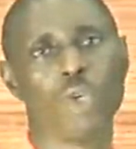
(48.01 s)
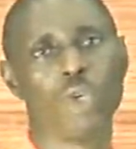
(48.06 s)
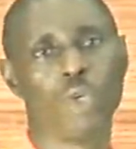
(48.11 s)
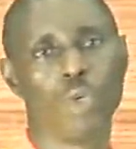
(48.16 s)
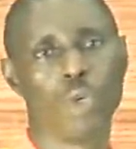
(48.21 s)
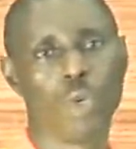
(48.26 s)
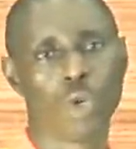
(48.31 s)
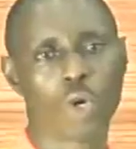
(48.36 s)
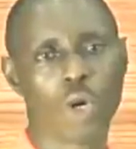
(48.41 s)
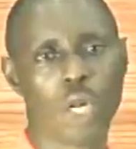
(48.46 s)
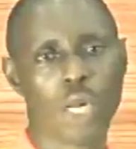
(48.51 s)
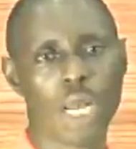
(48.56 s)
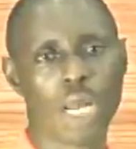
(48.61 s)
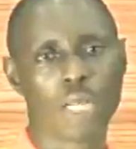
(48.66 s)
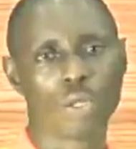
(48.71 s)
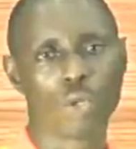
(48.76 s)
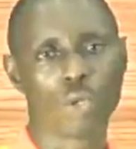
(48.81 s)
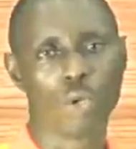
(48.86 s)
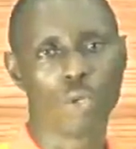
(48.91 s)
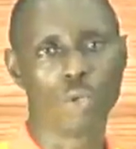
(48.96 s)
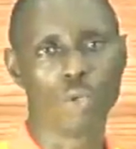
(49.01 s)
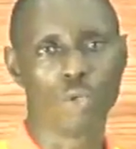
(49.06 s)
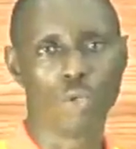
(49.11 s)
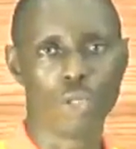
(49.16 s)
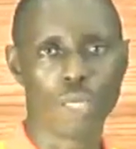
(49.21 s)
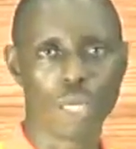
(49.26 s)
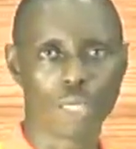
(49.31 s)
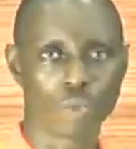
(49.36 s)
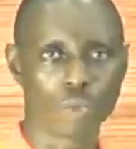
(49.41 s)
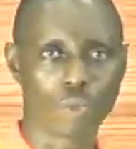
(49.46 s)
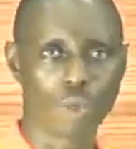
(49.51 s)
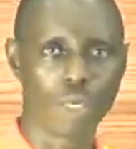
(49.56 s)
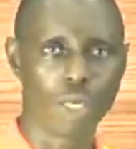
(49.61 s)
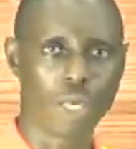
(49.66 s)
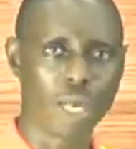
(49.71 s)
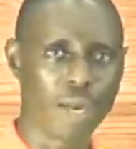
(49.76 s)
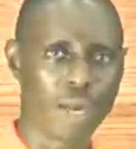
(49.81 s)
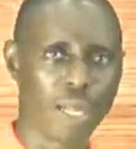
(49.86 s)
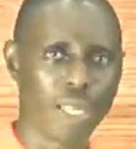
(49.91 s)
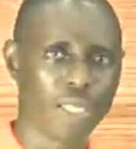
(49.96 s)
You recall that I told you that in
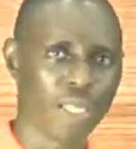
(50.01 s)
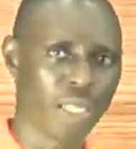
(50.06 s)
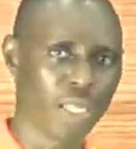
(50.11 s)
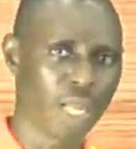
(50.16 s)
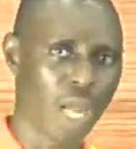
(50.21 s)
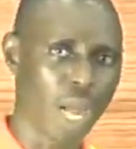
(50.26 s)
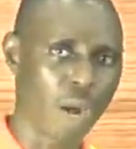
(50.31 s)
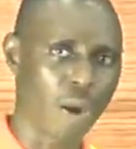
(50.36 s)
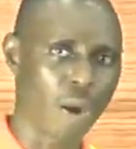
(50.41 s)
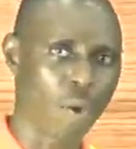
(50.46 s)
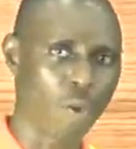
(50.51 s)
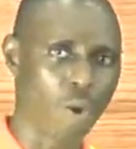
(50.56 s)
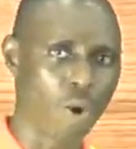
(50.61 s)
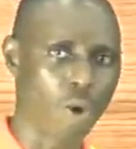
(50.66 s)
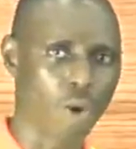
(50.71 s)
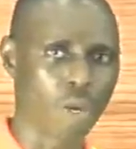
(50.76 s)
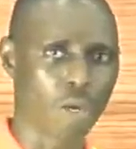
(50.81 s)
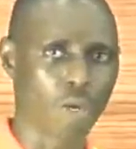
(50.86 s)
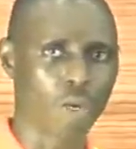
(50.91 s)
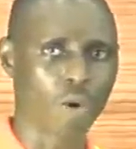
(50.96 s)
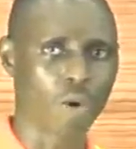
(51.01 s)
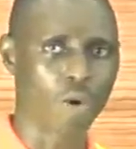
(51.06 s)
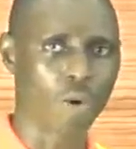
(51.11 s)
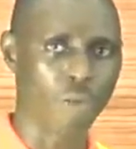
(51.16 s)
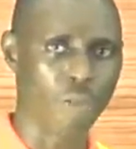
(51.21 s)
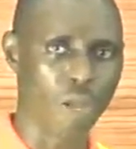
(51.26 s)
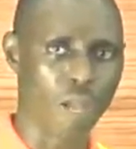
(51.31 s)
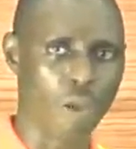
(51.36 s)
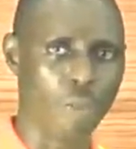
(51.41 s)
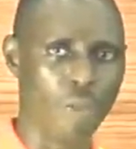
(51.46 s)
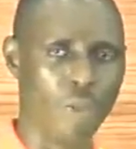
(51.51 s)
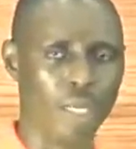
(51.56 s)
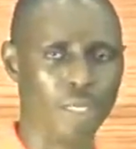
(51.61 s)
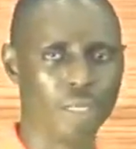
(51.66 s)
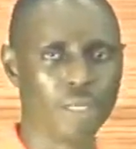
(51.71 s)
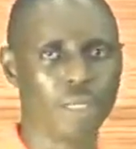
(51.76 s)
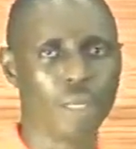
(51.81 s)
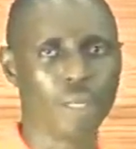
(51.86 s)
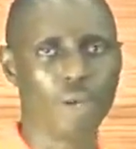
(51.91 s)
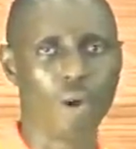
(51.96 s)
arranging our work of
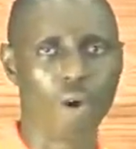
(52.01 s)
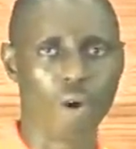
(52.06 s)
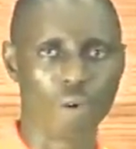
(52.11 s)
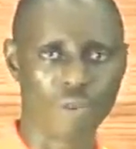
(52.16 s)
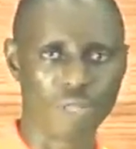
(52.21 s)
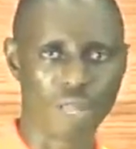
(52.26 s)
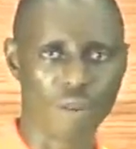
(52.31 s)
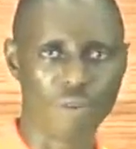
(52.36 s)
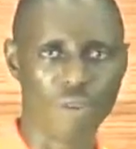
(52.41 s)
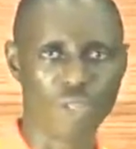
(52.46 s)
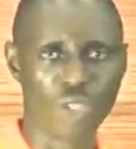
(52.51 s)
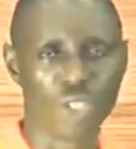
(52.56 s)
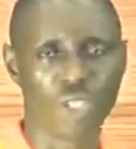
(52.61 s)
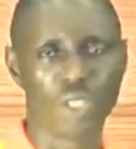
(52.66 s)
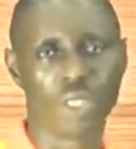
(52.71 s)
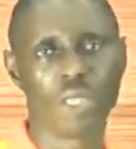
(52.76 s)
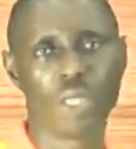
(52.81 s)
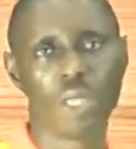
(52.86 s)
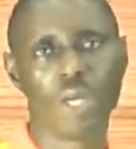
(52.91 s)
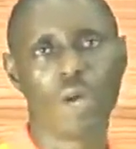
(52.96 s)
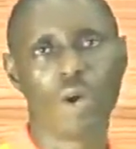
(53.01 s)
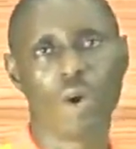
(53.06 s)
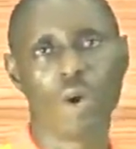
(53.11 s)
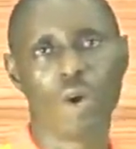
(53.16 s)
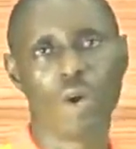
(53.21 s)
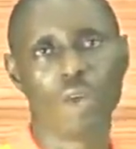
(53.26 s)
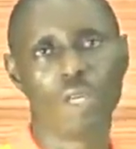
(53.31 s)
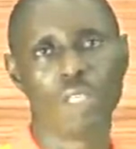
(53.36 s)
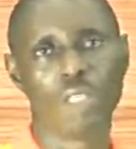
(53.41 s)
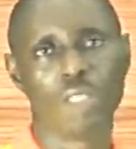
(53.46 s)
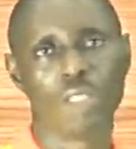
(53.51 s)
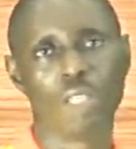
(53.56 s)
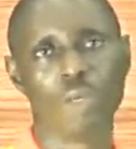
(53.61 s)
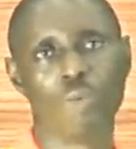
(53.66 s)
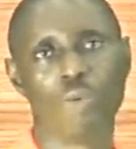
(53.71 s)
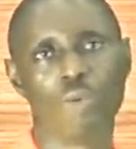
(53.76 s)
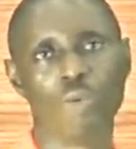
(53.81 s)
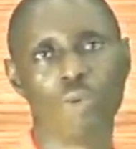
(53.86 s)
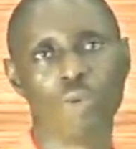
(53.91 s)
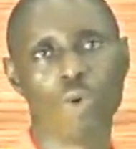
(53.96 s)
measurement, observation on the
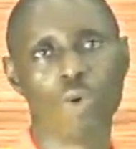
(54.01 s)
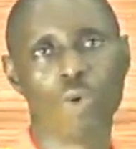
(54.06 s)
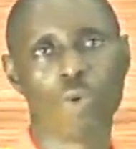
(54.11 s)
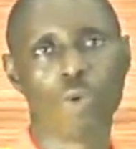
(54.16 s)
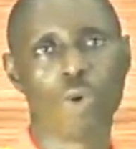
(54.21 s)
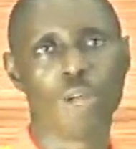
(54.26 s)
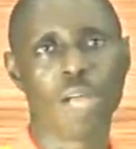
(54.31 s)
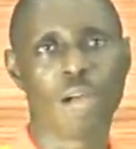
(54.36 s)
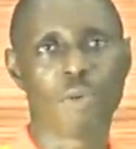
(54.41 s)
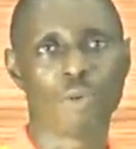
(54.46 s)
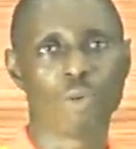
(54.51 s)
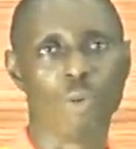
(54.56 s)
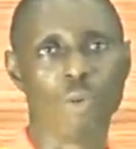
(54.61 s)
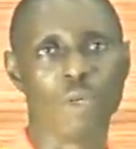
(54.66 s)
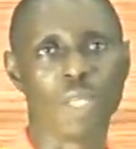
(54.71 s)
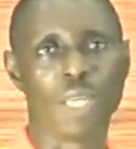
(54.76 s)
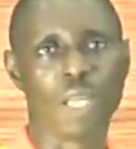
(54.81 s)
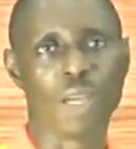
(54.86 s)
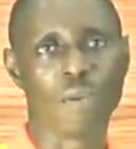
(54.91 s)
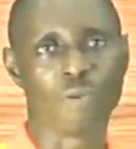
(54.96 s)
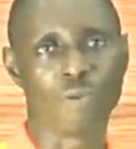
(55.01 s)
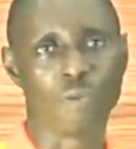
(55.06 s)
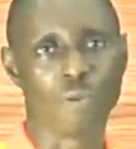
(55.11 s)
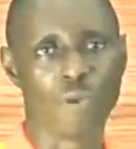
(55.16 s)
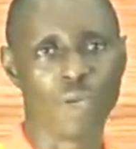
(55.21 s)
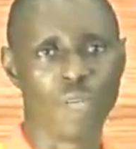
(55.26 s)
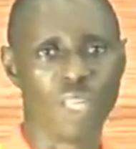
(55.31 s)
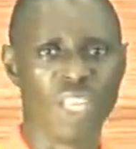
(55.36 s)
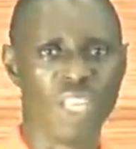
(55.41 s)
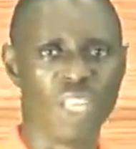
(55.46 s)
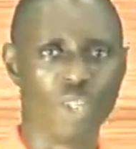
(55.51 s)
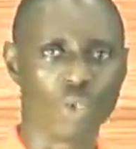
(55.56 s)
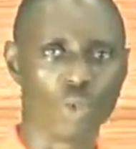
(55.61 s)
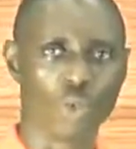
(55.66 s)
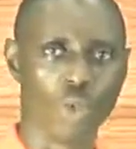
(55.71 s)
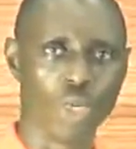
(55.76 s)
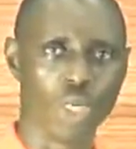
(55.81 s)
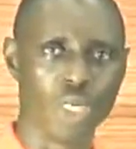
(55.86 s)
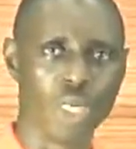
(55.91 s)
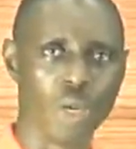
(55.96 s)
table, we have to be careful in
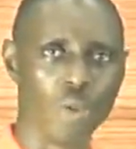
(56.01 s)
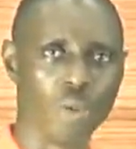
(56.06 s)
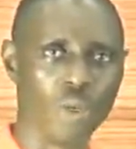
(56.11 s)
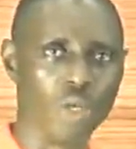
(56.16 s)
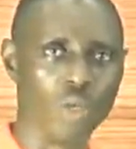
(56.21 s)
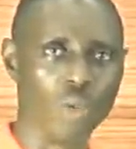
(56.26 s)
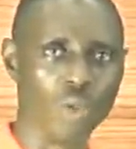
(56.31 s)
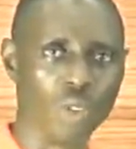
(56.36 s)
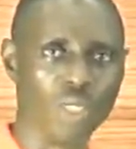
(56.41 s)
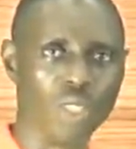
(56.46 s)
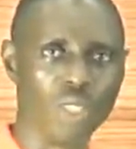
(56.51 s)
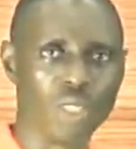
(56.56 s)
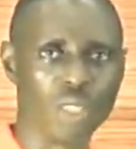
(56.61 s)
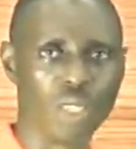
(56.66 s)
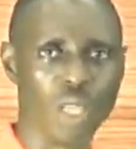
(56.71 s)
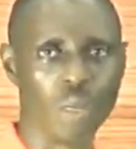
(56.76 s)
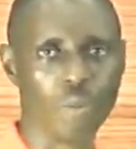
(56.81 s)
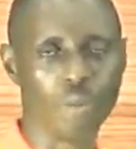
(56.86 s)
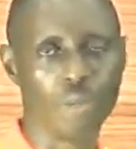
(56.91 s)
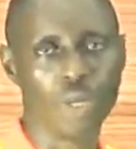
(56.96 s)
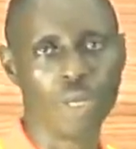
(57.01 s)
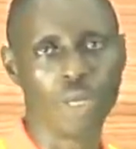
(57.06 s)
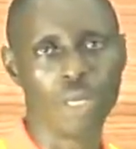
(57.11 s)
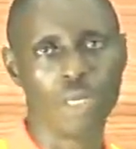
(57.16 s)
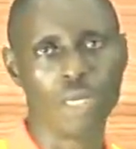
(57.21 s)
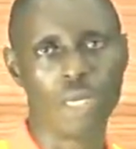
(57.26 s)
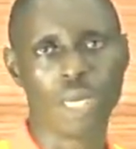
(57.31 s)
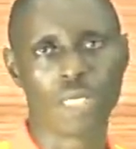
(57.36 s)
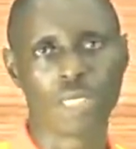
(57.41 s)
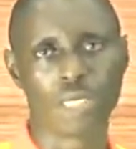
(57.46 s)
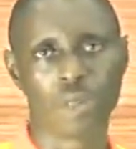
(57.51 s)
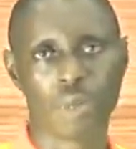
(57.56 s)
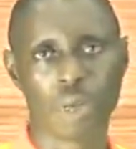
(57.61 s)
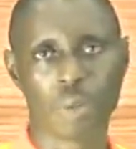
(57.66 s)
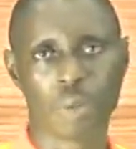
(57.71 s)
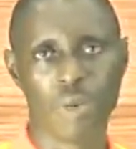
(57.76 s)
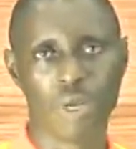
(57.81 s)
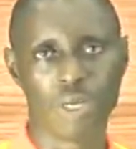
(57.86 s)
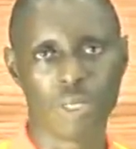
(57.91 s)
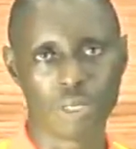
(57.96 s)
ensuring that we use the same decimal
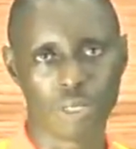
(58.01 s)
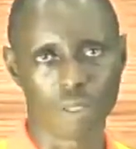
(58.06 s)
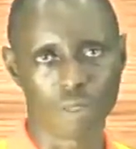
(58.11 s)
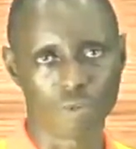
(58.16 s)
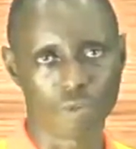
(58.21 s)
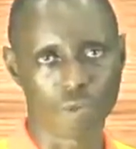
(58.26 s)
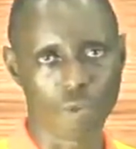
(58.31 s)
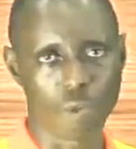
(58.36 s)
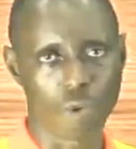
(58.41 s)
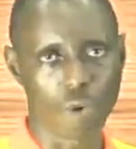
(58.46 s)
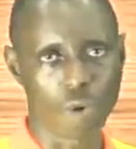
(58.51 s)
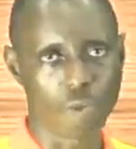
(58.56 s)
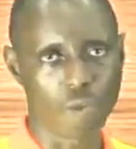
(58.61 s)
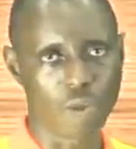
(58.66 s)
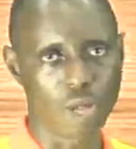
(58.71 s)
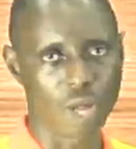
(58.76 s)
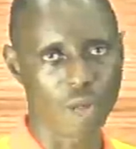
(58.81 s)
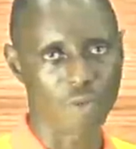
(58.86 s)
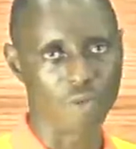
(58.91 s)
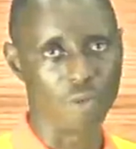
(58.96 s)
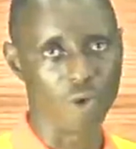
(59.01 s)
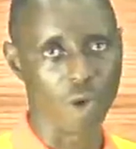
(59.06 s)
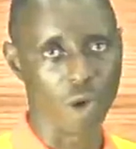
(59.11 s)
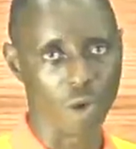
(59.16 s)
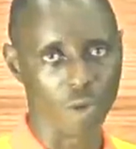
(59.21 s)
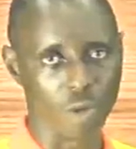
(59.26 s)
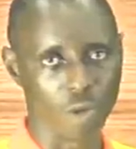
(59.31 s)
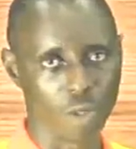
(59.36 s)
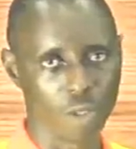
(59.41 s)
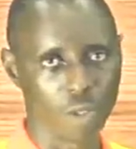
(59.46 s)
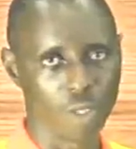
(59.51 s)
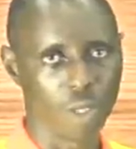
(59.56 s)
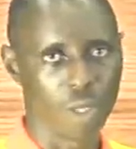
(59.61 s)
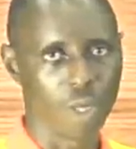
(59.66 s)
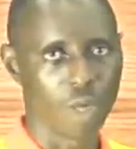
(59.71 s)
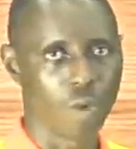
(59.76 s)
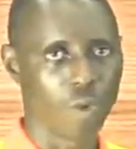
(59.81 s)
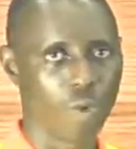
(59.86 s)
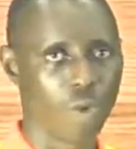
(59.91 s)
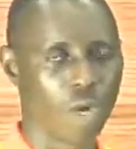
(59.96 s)
places for what we have done.
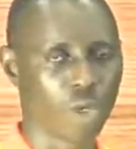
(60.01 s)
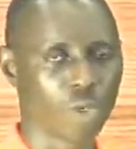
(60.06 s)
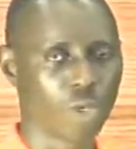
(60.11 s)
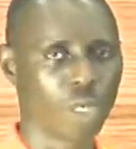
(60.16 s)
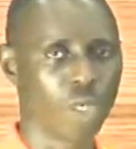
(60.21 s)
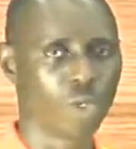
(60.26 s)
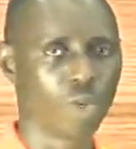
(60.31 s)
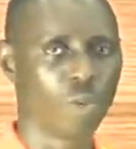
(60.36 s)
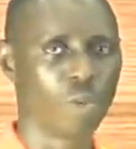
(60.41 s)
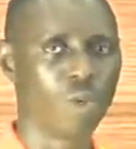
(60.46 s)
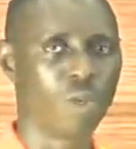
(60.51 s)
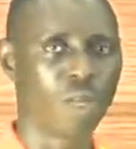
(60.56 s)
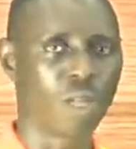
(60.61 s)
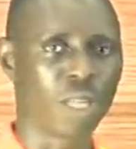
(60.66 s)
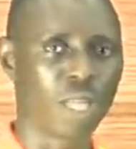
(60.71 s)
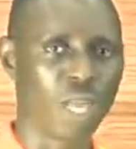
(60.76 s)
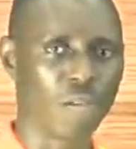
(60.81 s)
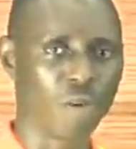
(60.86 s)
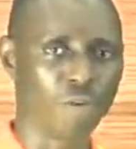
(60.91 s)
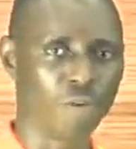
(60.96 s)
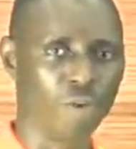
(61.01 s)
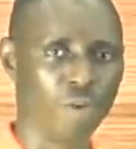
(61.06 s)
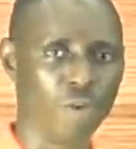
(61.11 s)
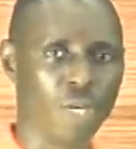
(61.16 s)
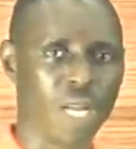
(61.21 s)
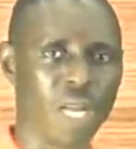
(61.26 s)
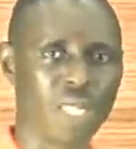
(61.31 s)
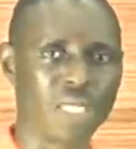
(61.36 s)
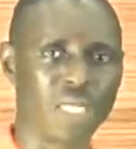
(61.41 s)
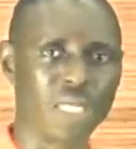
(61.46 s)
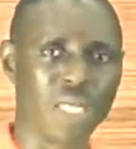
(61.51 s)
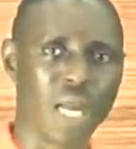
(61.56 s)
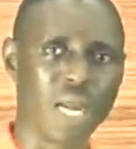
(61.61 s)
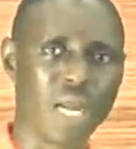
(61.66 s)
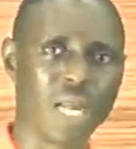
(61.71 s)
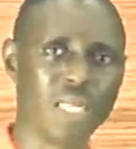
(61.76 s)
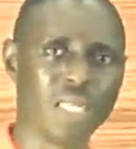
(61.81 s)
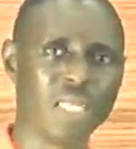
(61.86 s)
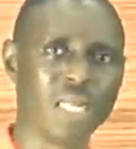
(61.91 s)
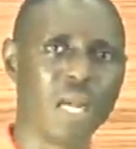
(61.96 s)
We also need to be careful that in
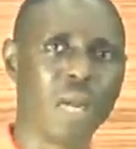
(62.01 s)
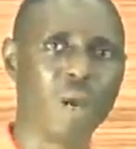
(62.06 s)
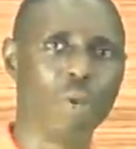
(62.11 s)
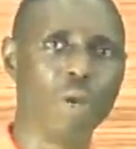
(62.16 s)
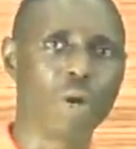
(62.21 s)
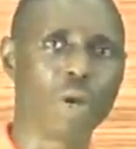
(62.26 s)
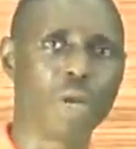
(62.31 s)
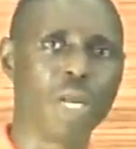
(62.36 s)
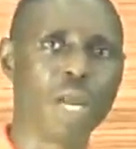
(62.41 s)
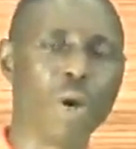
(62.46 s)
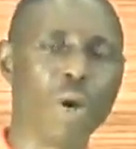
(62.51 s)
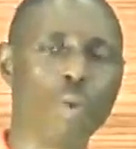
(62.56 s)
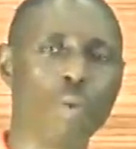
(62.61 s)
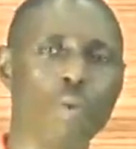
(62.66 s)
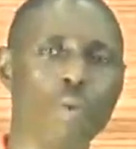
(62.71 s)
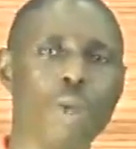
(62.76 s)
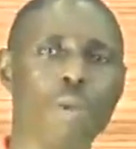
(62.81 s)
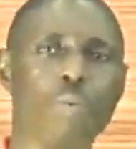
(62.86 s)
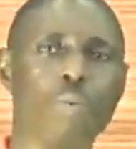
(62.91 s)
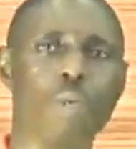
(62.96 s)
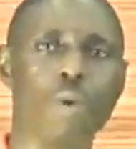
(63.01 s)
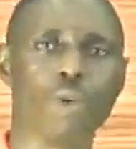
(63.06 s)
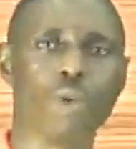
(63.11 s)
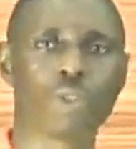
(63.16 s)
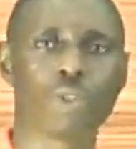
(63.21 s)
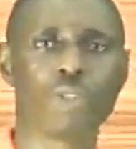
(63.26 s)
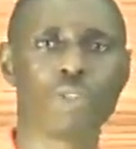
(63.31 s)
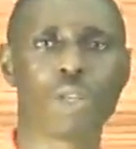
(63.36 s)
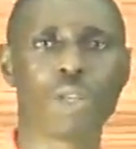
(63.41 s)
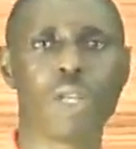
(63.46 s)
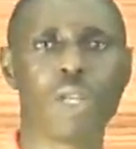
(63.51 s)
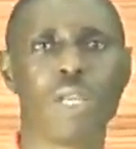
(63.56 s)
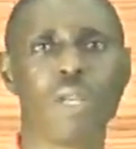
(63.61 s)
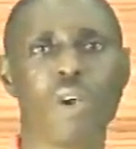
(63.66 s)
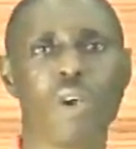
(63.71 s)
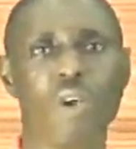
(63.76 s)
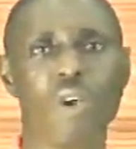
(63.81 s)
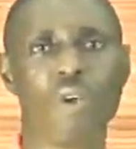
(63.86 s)
arranging our work now, we must strictly